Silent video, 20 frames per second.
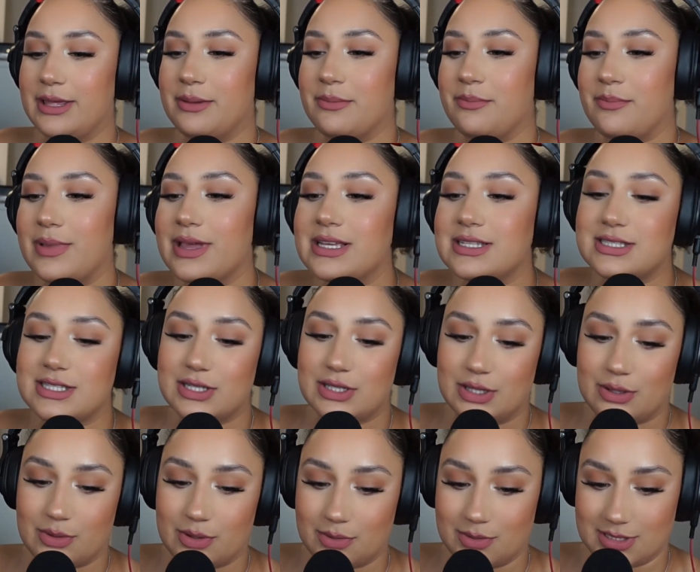
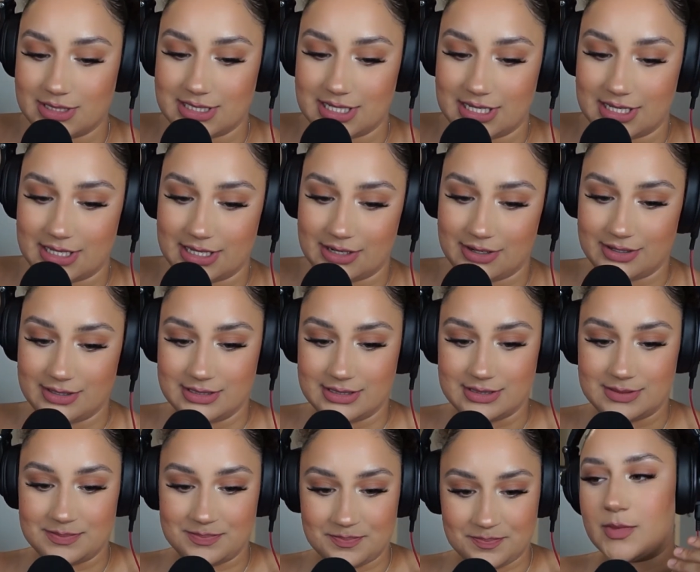Basically, what we're saying here
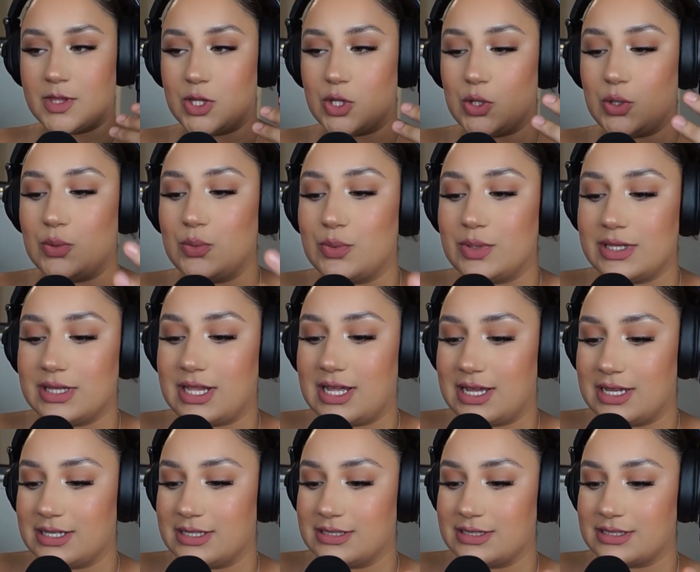is
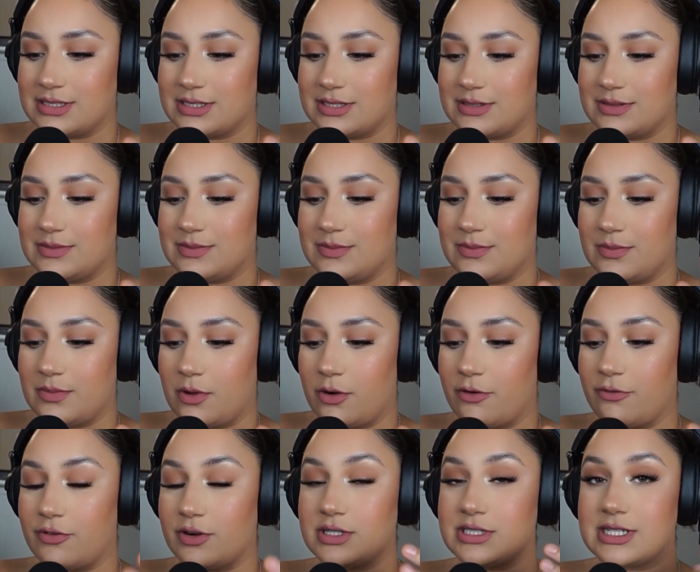utilize or
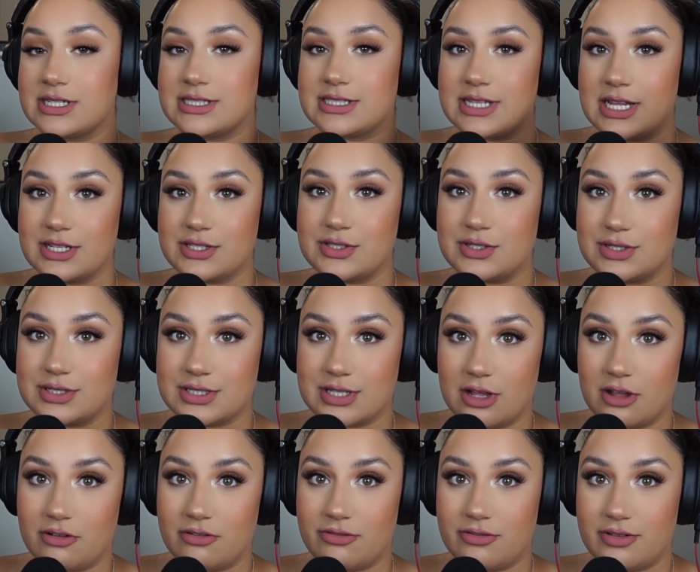first assess
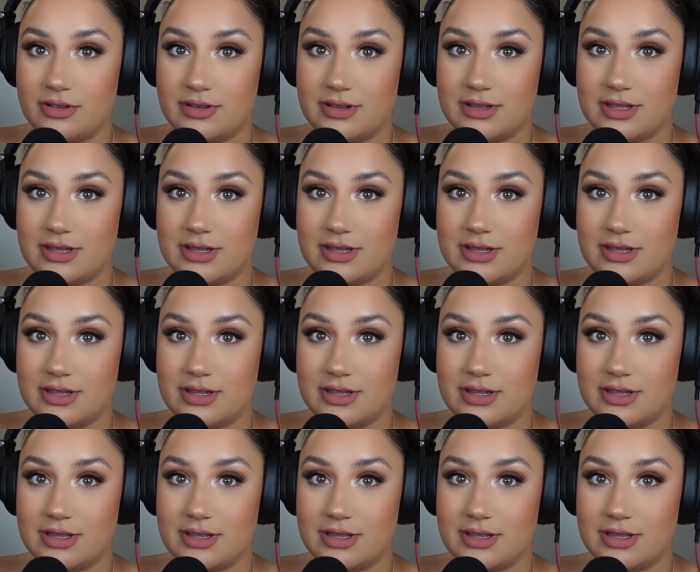yourself